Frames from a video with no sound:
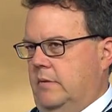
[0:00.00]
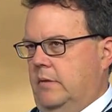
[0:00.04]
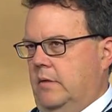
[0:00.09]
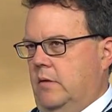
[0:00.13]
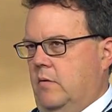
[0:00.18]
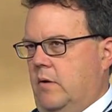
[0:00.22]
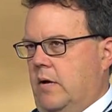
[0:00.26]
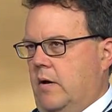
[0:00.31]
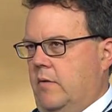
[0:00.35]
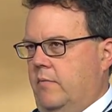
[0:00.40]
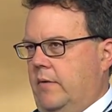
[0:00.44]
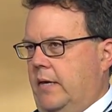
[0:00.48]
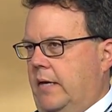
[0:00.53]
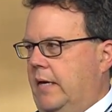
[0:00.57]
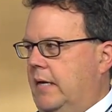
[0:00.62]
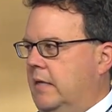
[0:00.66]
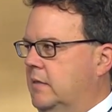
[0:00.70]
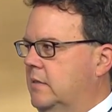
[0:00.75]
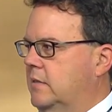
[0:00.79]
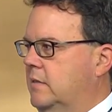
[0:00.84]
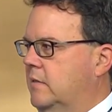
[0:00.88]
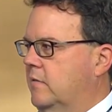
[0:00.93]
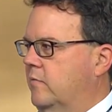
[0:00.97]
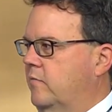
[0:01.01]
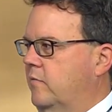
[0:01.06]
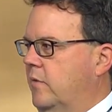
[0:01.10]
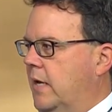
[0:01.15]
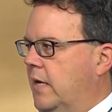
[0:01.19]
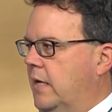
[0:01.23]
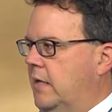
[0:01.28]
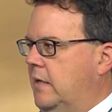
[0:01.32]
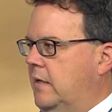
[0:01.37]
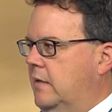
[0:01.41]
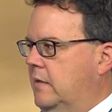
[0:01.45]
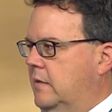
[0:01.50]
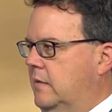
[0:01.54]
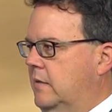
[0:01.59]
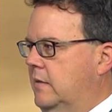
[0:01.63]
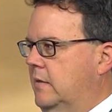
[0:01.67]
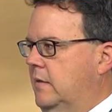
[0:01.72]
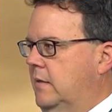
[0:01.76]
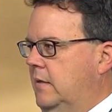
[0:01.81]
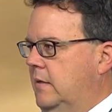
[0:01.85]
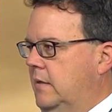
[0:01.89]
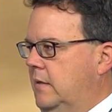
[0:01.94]
you know how they get stuff ready. And
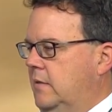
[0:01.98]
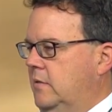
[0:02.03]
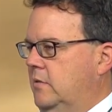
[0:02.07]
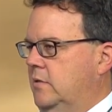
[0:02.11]
nice.